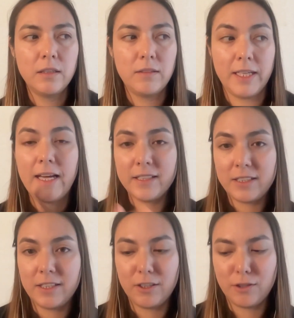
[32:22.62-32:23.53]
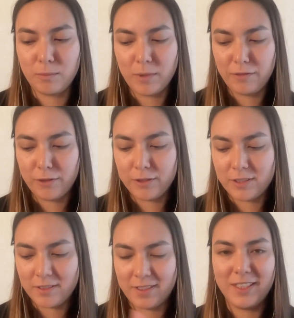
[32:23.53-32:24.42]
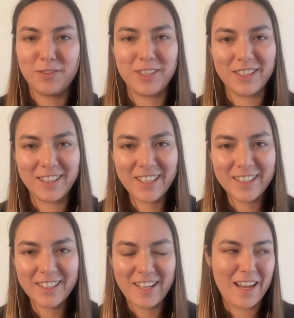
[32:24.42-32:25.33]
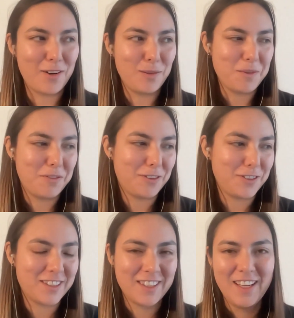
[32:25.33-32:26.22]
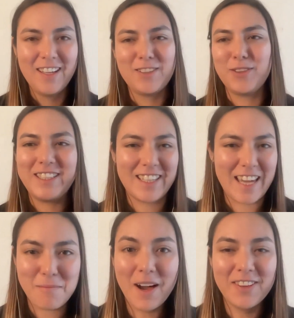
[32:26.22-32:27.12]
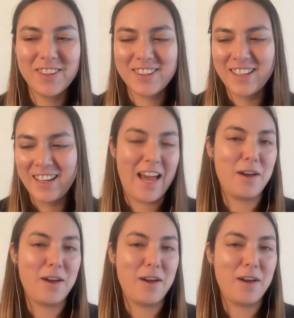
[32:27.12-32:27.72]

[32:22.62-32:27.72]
Like last year, I got my first 6-figure year. I got my first 20K month. I